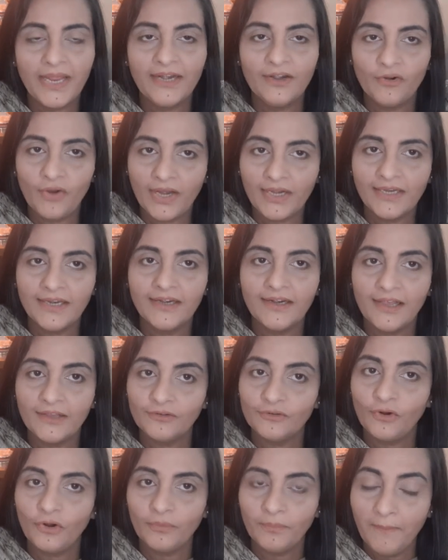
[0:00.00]
handwriting
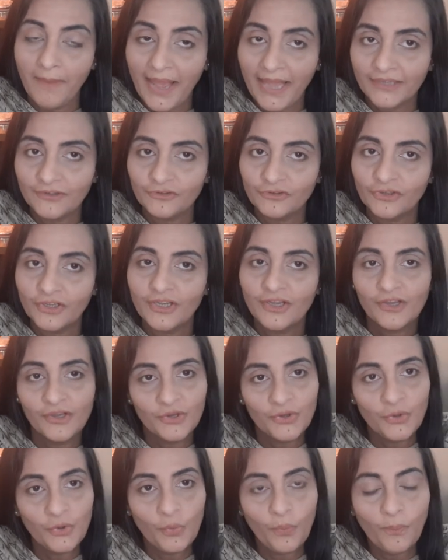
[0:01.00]
does not match,
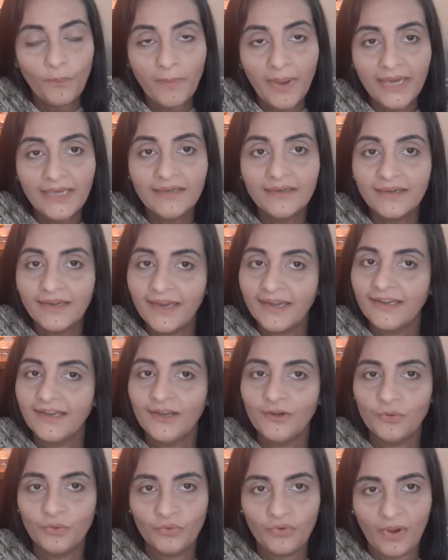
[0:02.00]
you might get
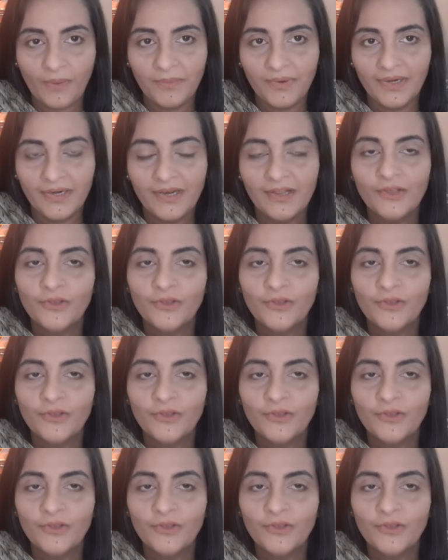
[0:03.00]
into trouble.